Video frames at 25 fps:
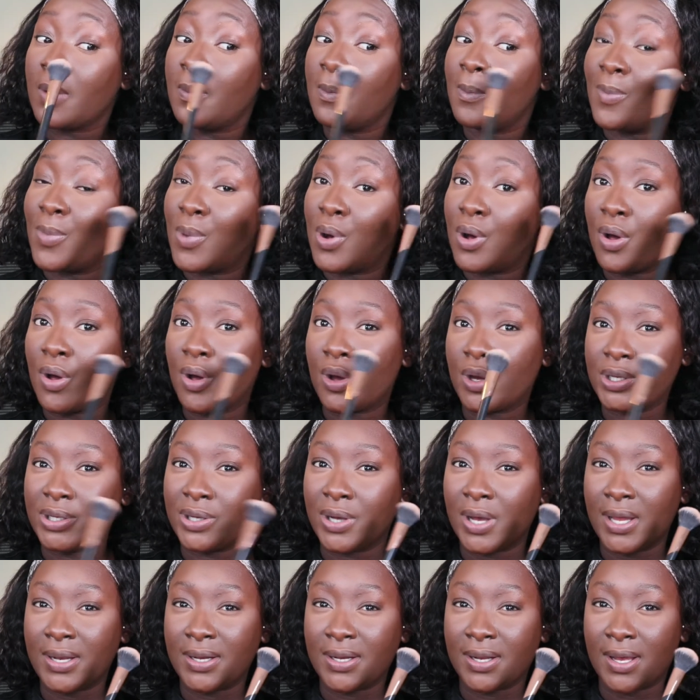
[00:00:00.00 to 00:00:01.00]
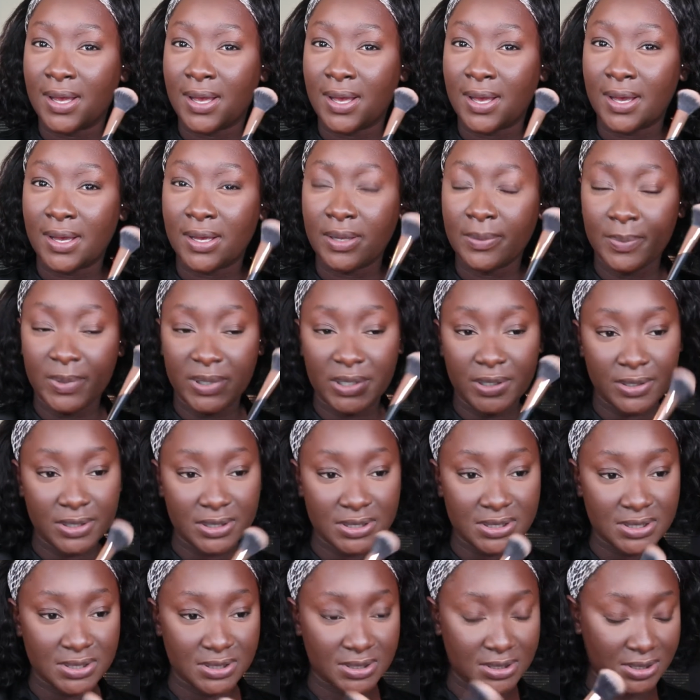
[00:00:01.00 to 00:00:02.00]
more on your under eye
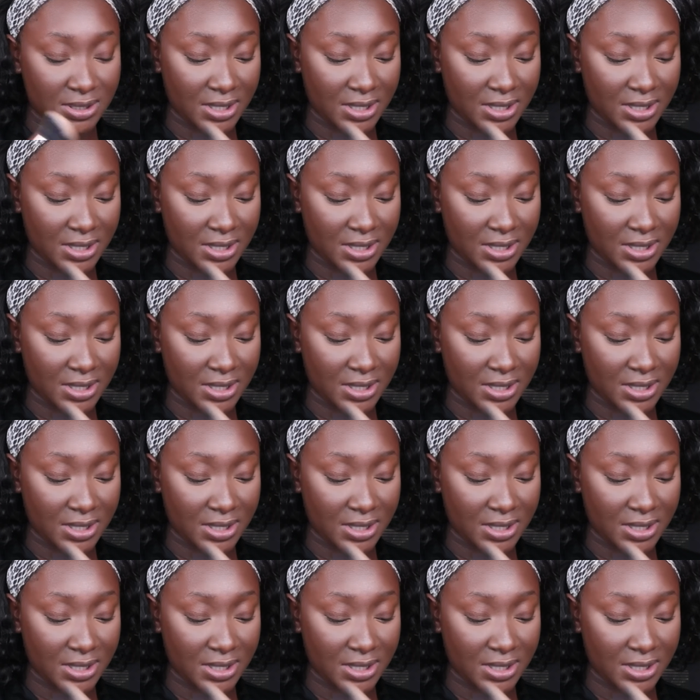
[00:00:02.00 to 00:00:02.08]
because